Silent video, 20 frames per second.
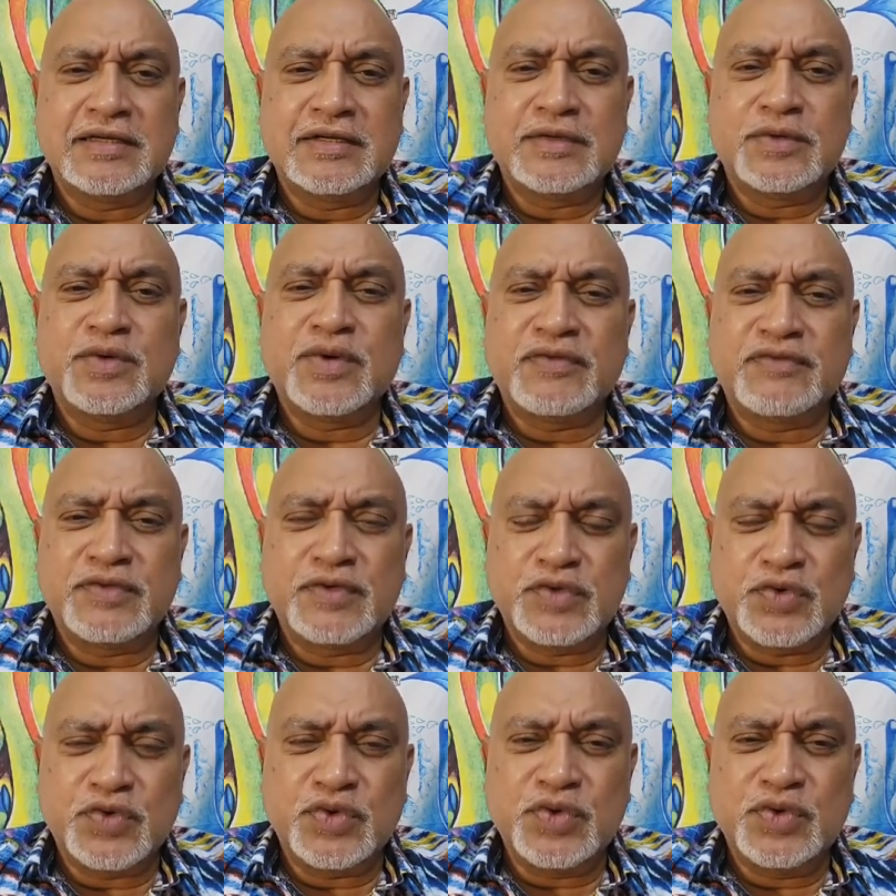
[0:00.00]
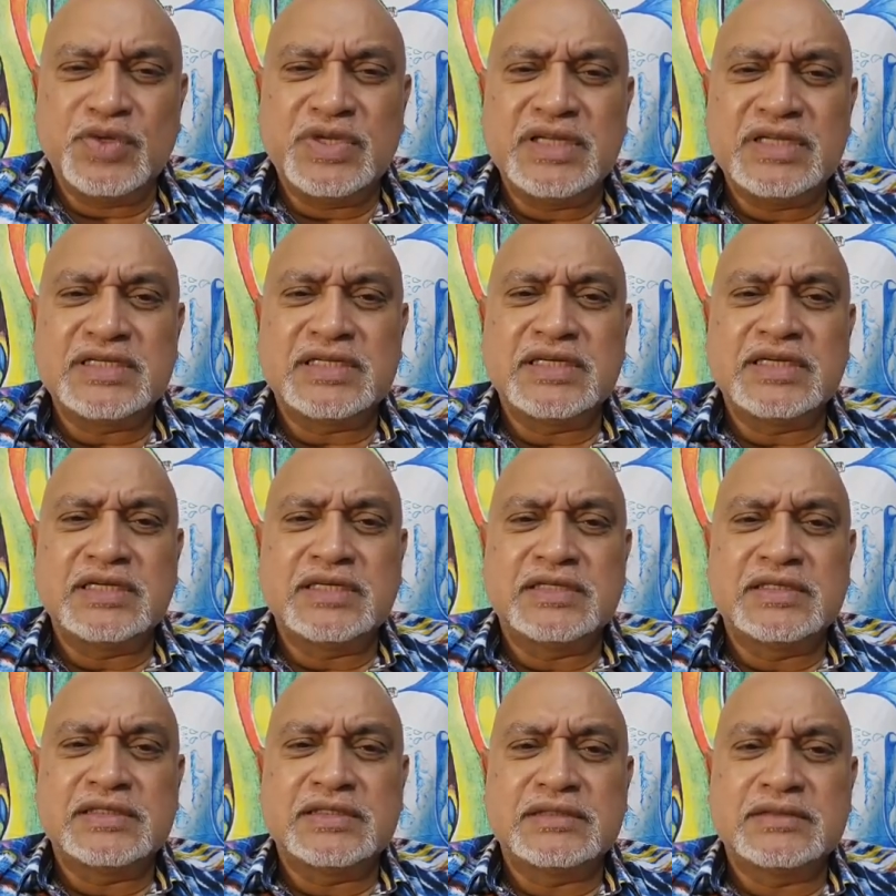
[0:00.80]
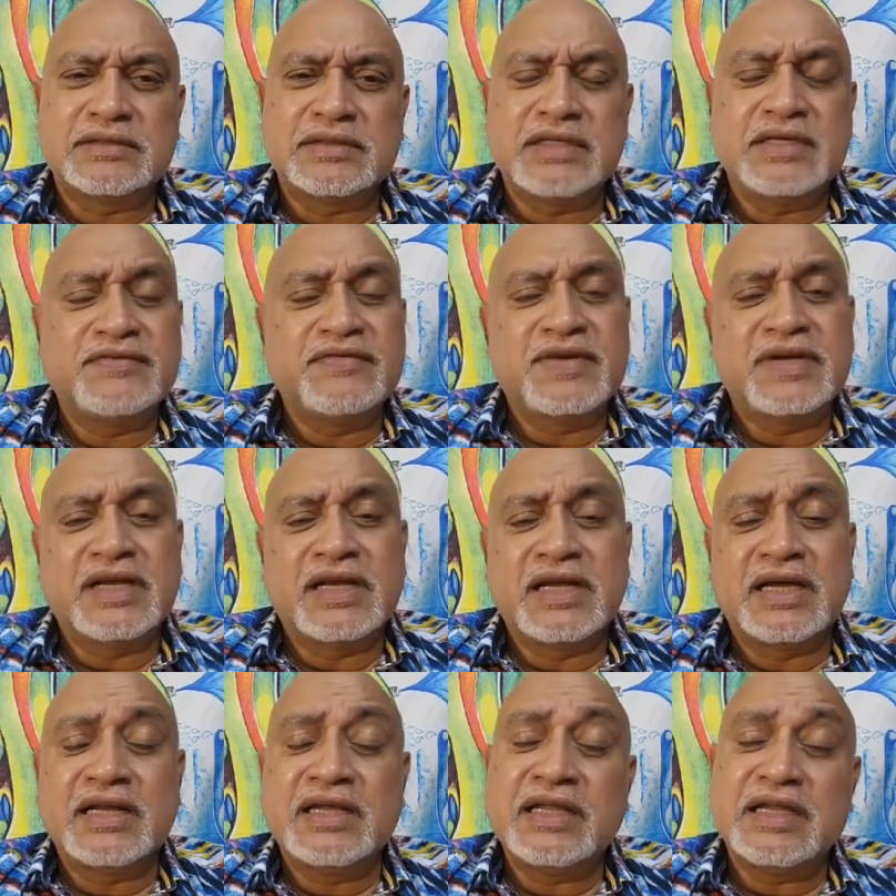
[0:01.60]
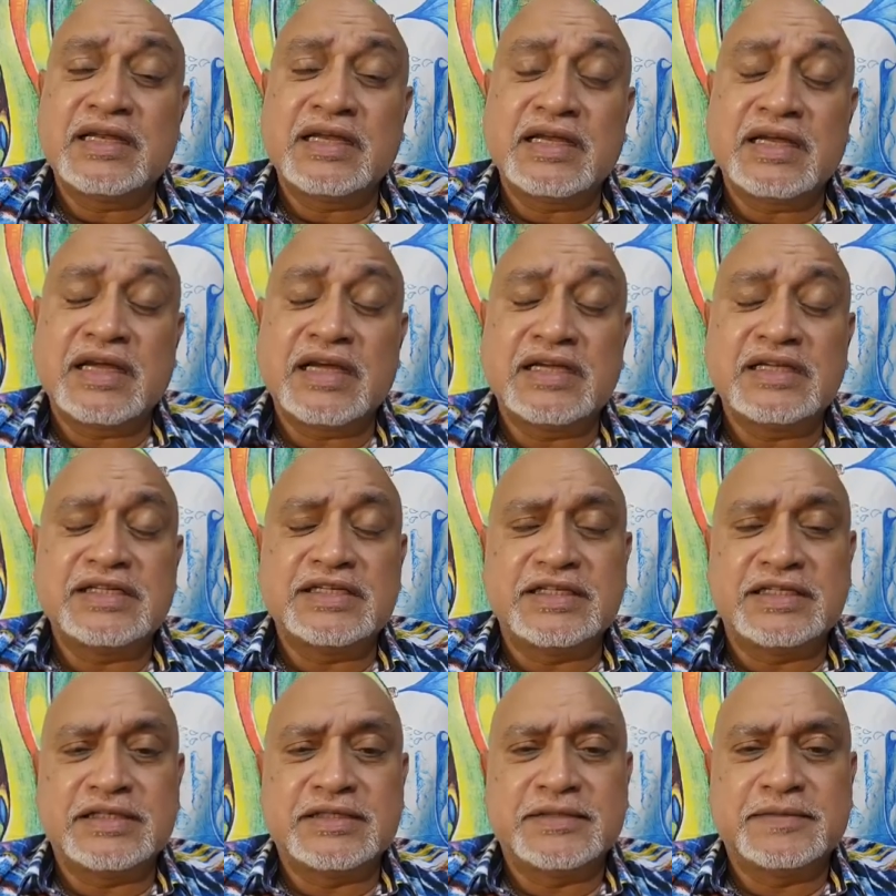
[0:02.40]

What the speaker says: who have told you these things, even a Nani and a Aji.